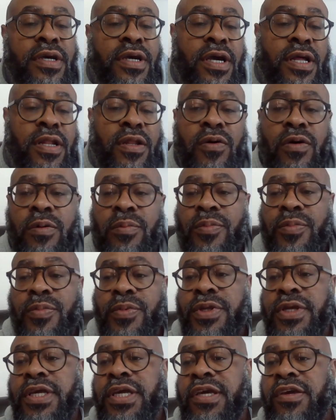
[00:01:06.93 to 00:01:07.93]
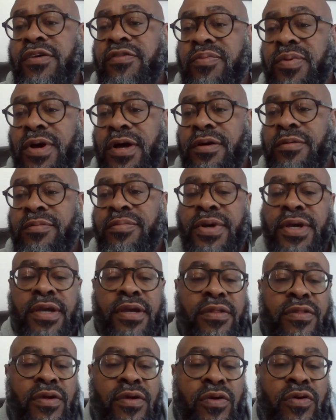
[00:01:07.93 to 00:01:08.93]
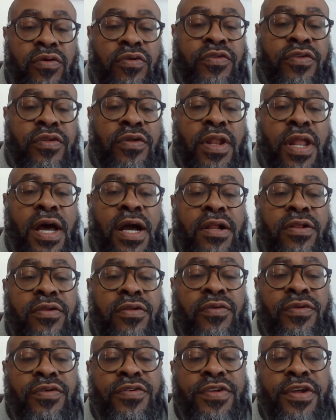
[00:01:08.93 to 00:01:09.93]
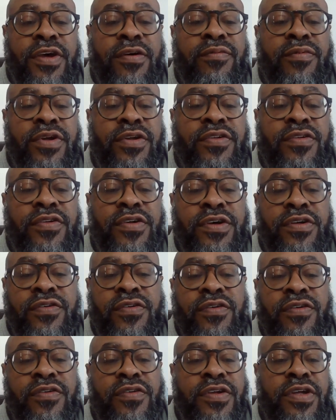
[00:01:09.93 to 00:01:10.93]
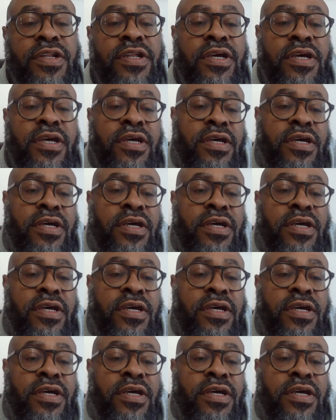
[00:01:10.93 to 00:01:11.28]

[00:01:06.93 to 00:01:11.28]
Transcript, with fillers: Hello, I'm Keith Pompey, the host of Locked On 76ers, and